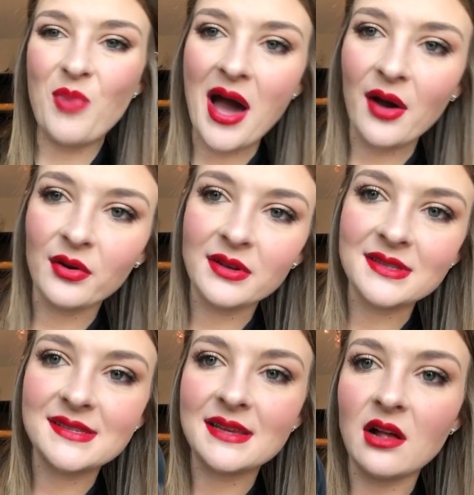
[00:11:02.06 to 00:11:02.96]
the powder
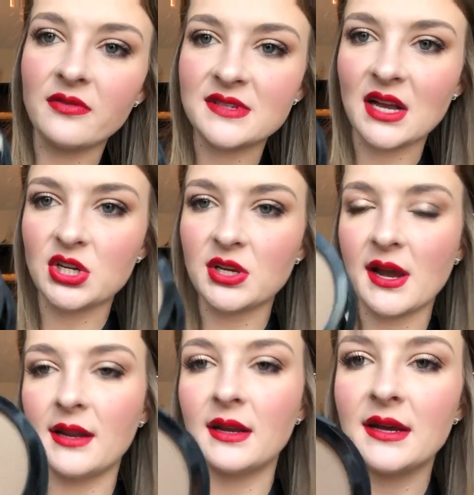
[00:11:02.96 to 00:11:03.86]
itself is actually
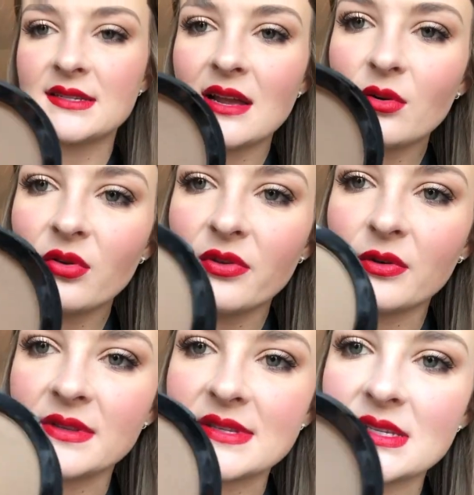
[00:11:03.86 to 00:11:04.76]
kind of nice. I don't know if you
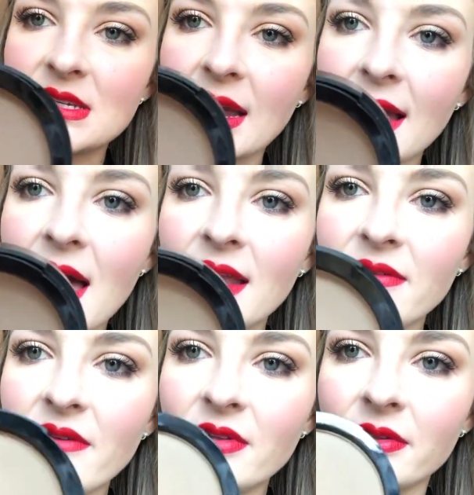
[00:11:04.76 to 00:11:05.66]
can see, I kind
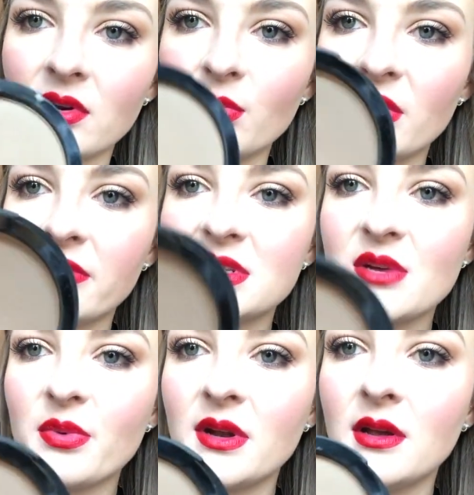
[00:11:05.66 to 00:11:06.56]
of have a little bit of a
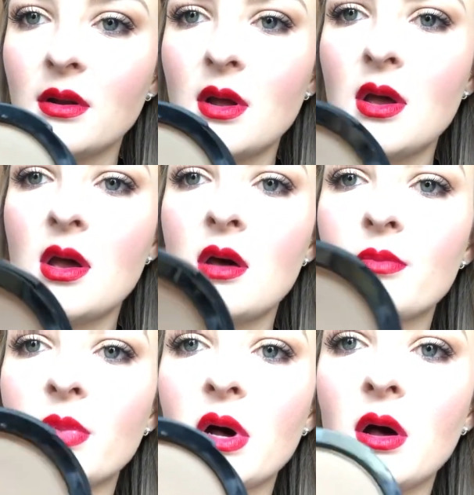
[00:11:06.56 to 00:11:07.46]
dip in it,
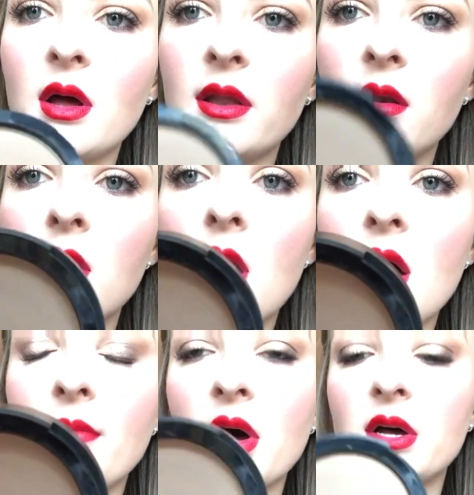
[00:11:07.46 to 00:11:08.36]
but
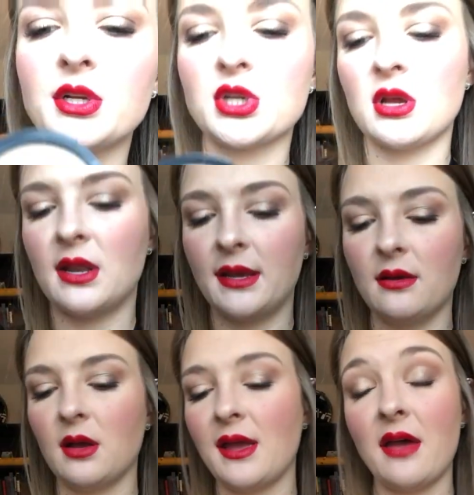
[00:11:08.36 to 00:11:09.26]
not much. And
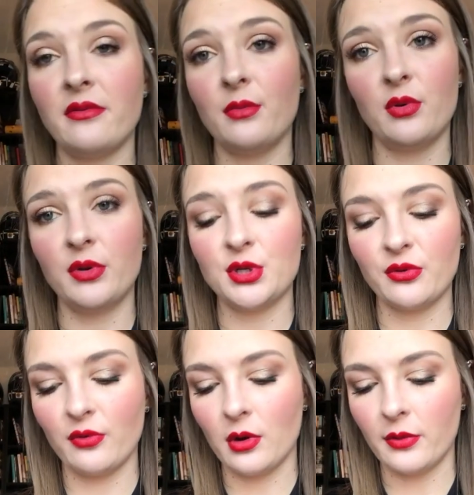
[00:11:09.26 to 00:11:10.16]
I haven't been
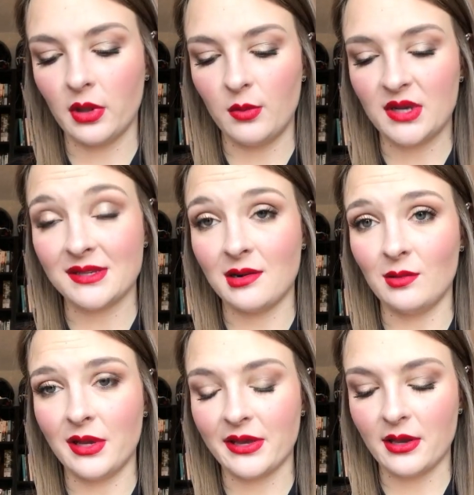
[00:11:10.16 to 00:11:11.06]
reaching for it really because I
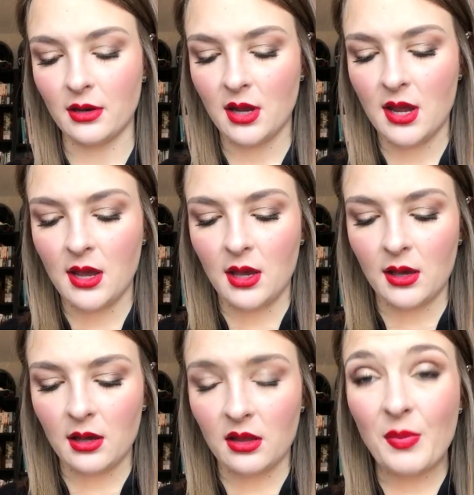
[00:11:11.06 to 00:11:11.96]
don't like it.
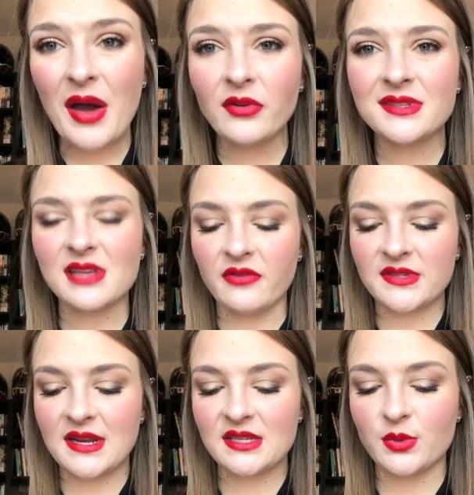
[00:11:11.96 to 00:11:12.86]
The powder itself
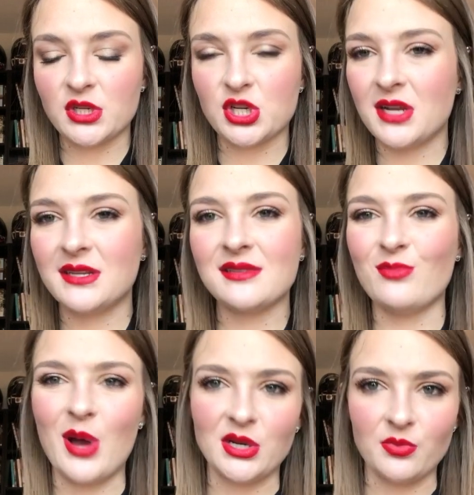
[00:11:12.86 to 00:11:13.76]
is nice, but the shade
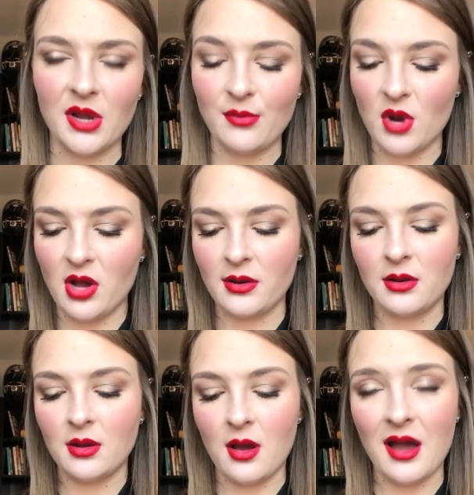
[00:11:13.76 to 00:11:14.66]
doesn't match me. I'm
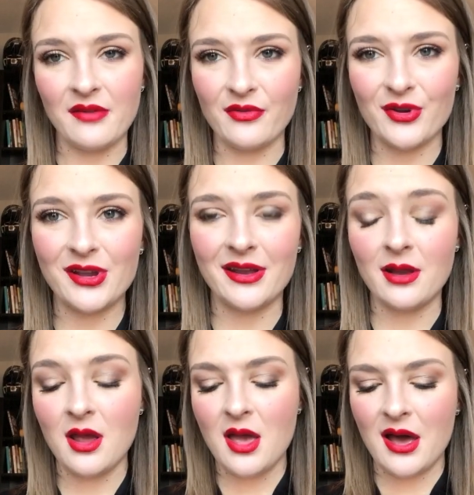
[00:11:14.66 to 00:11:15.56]
not ivory,
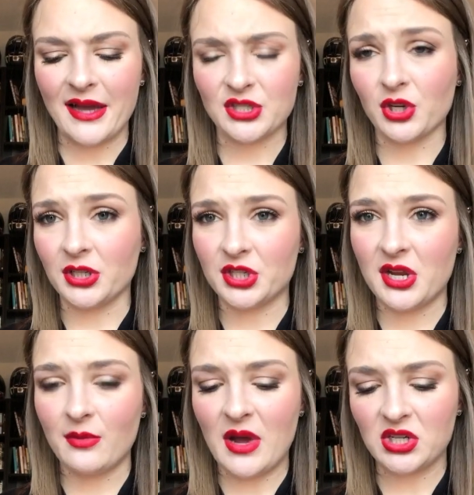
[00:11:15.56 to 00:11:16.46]
and I actually got
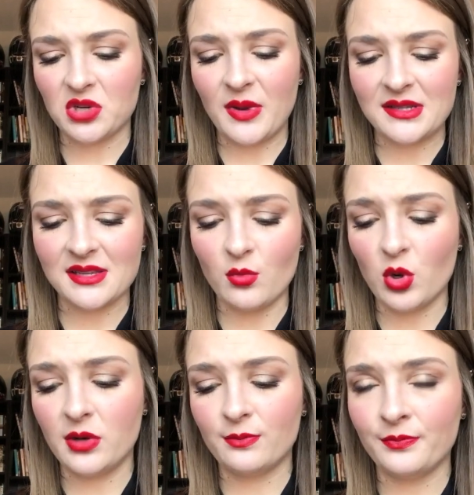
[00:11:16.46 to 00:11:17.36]
shade matched by
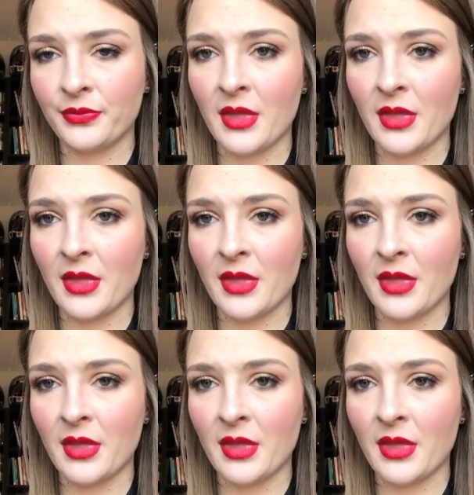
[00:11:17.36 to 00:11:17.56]
someone,